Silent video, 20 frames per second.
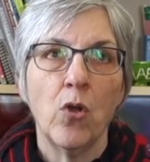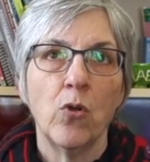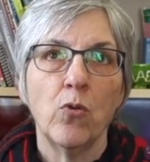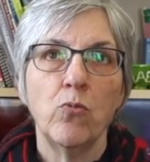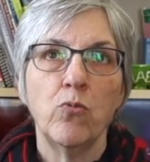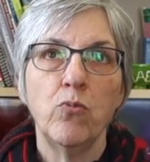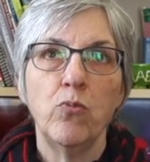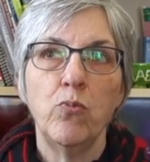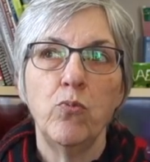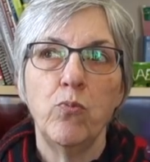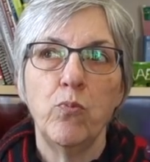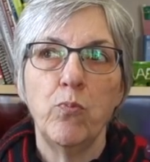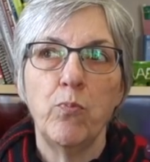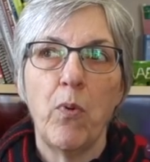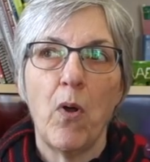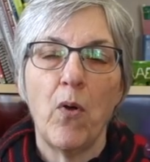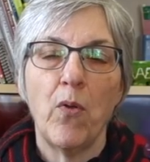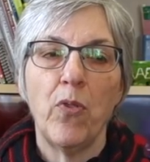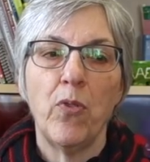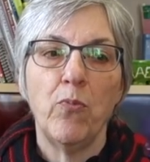
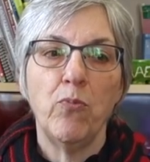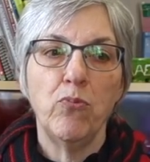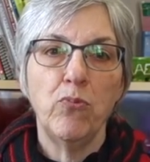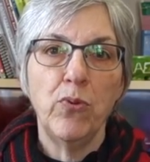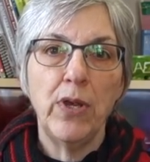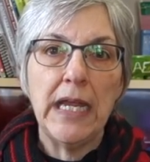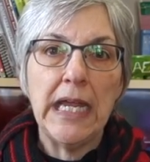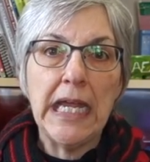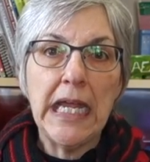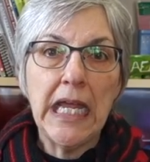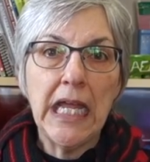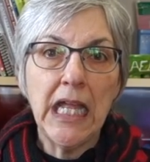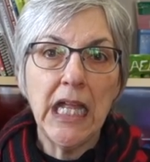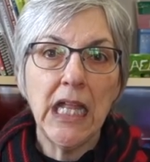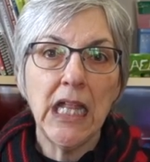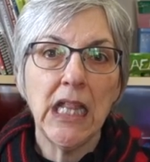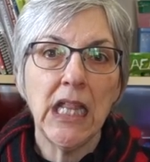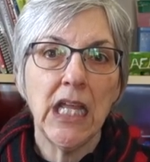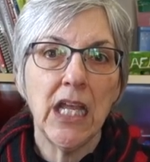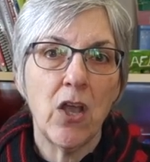both
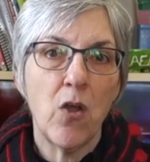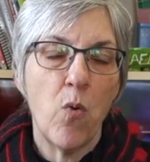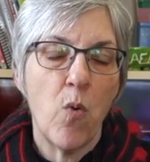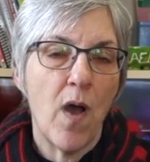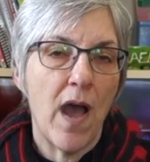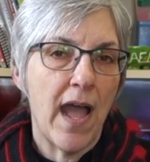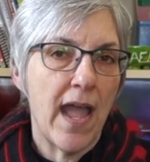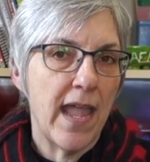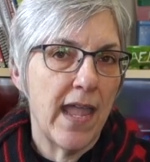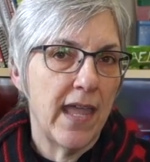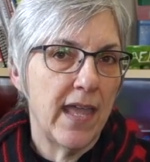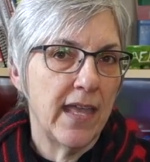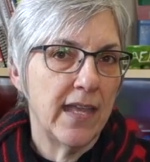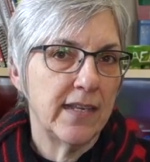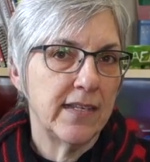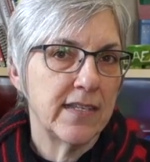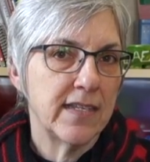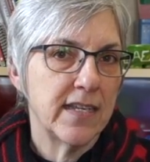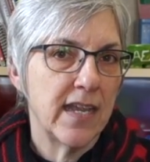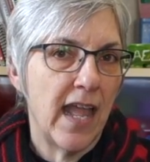really
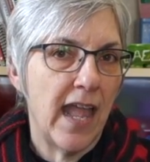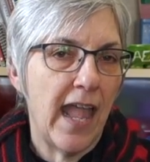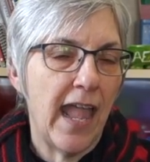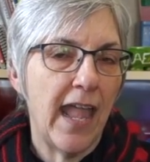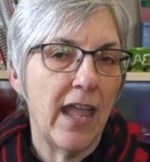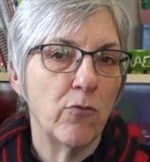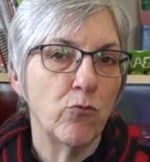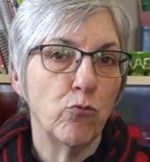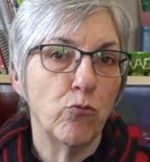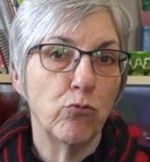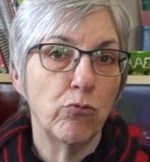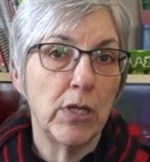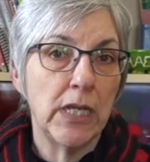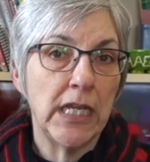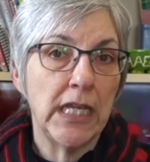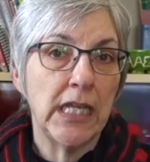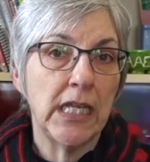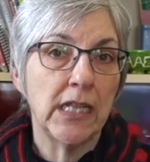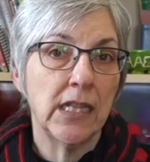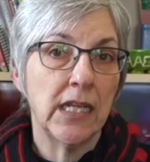quiet and
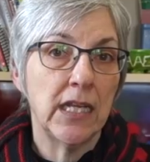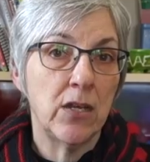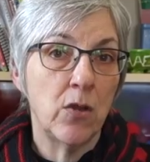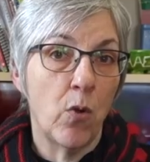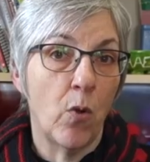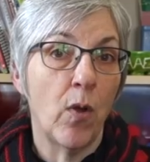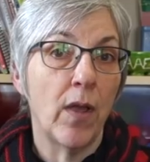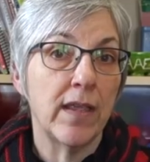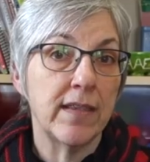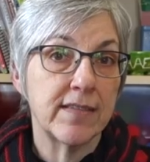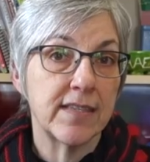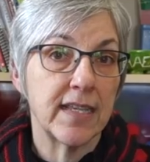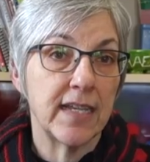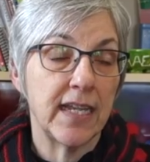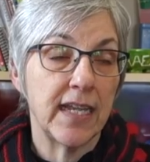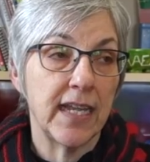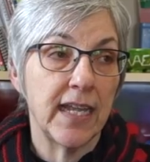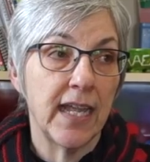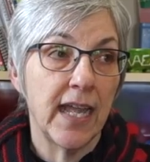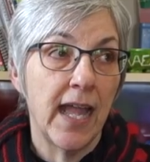really
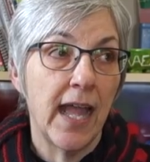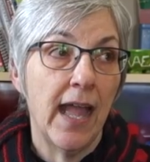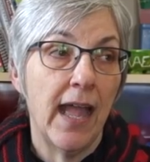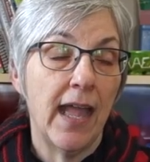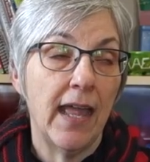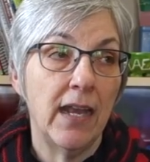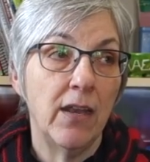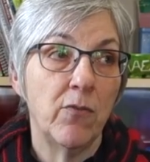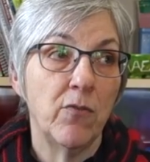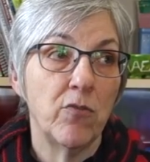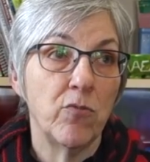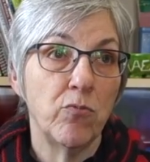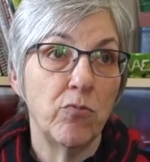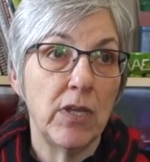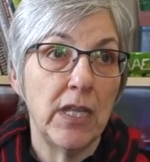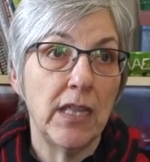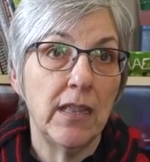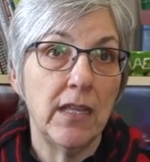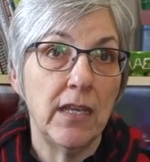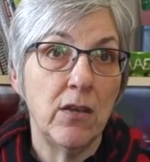noisy. And it was
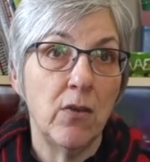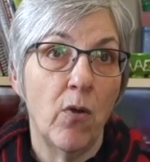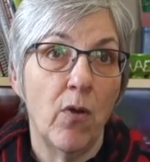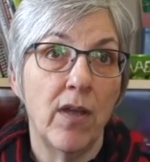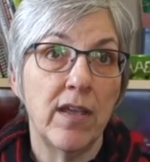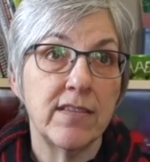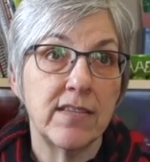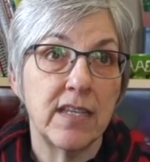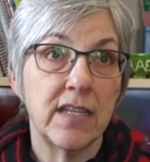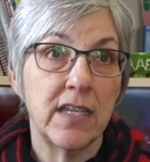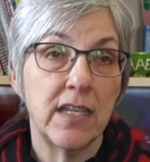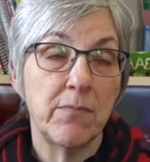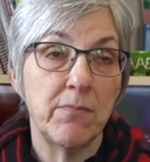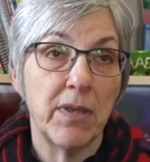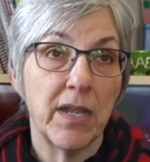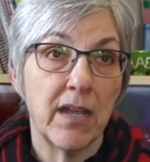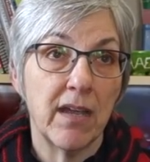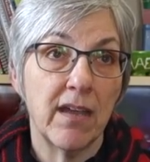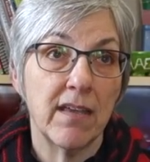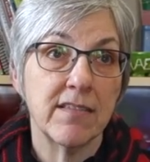really noisy
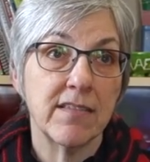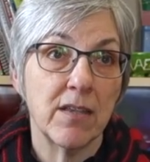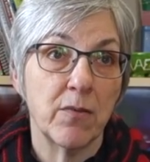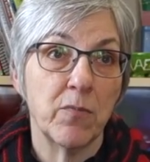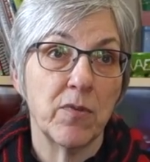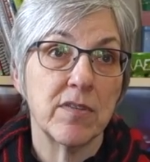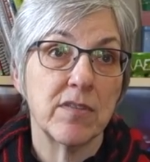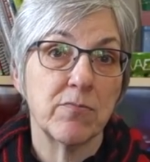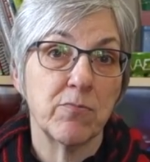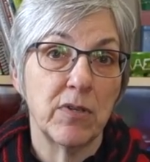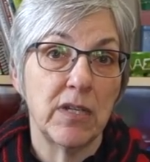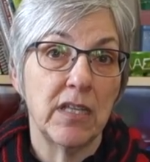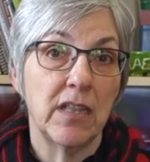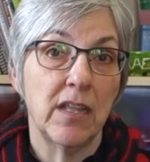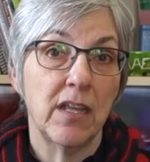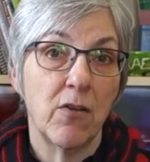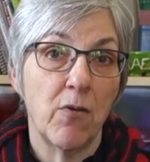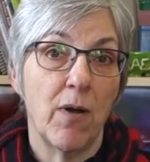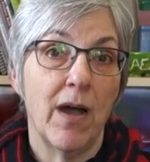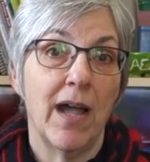because it was
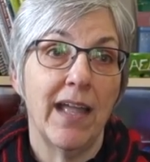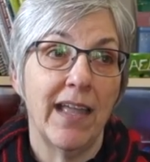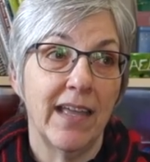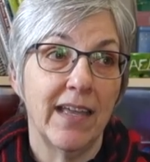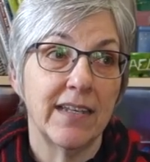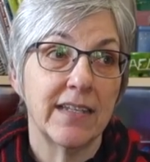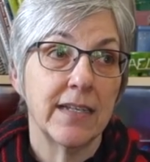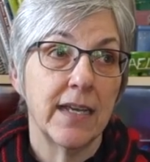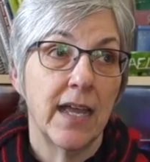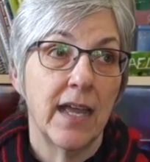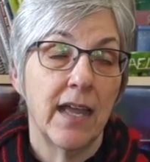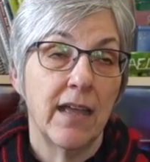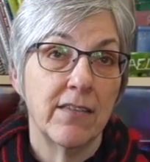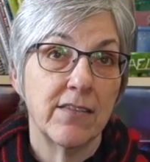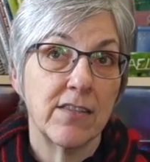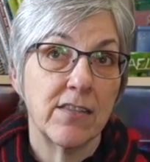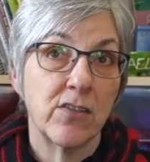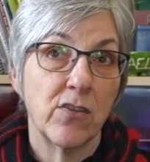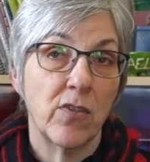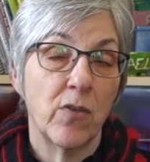really quiet.
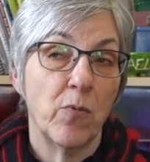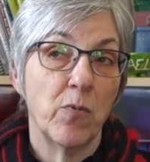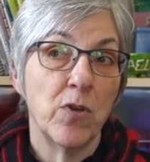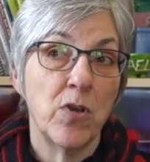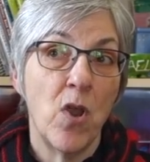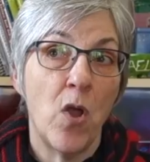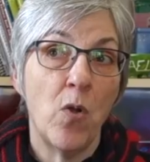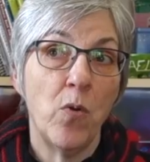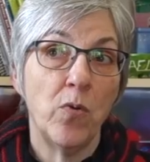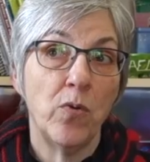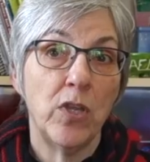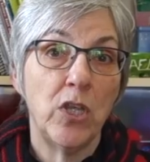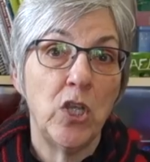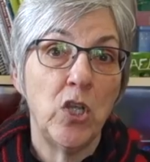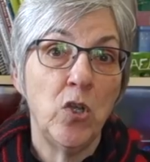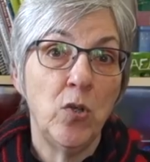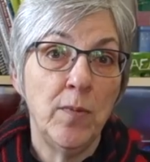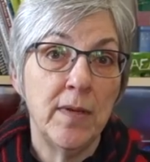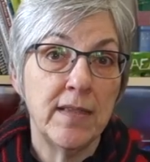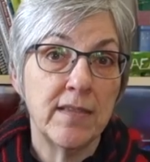So there were no
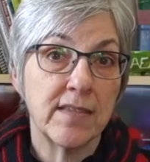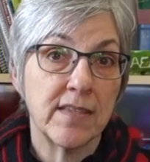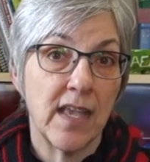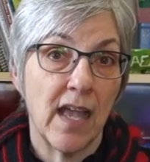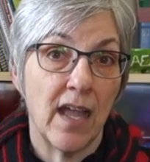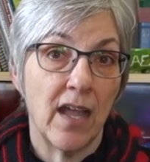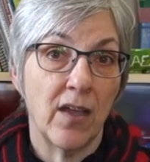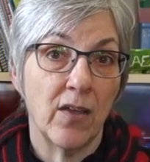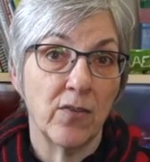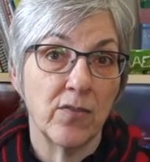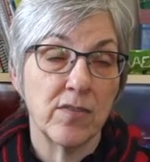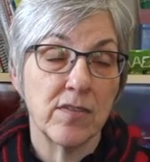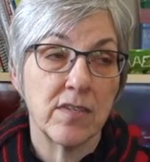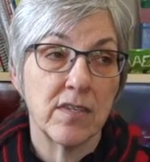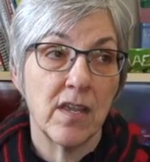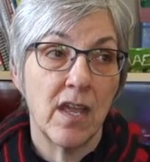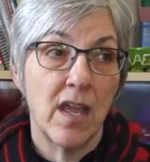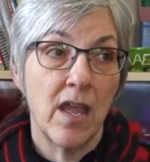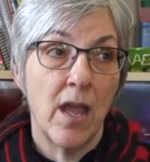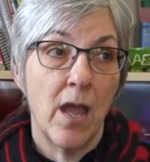human
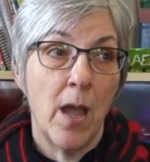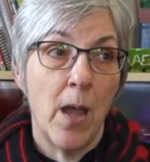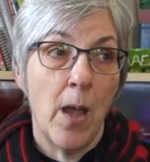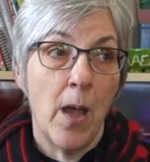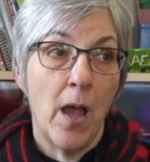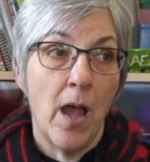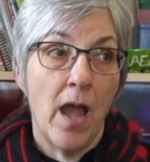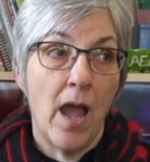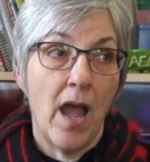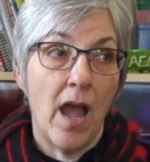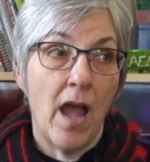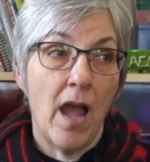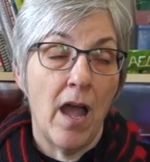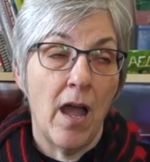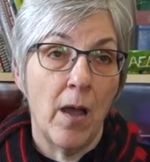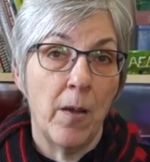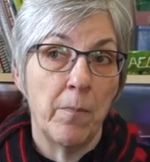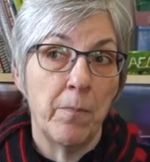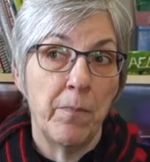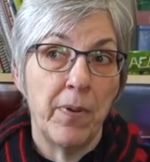sounds,
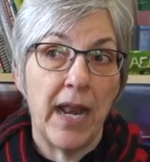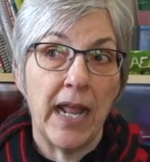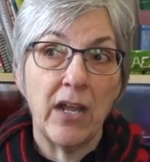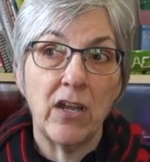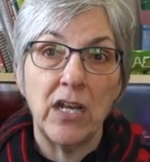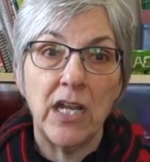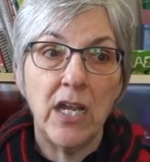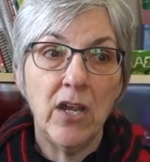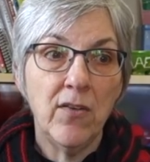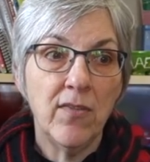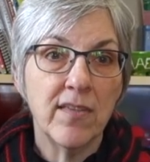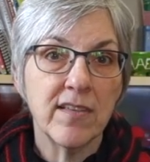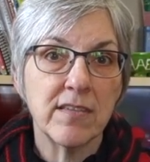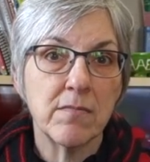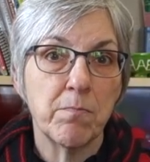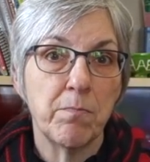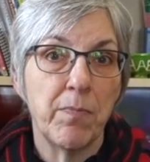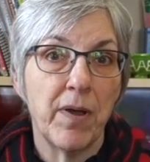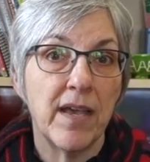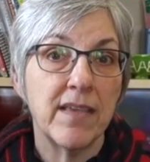but I could hear this
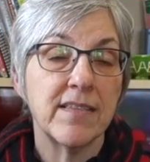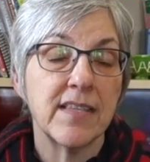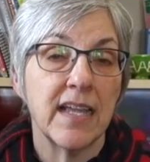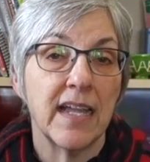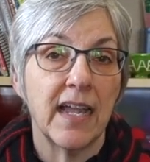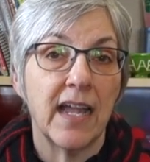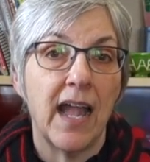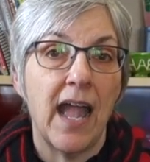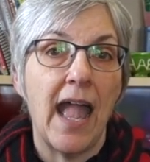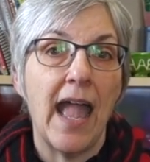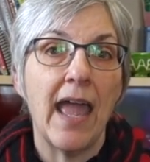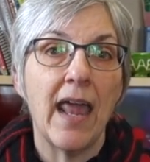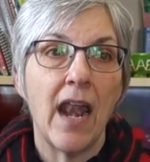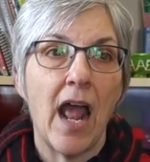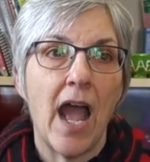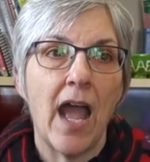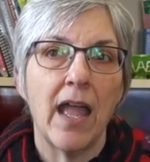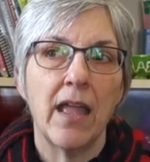buzzing, and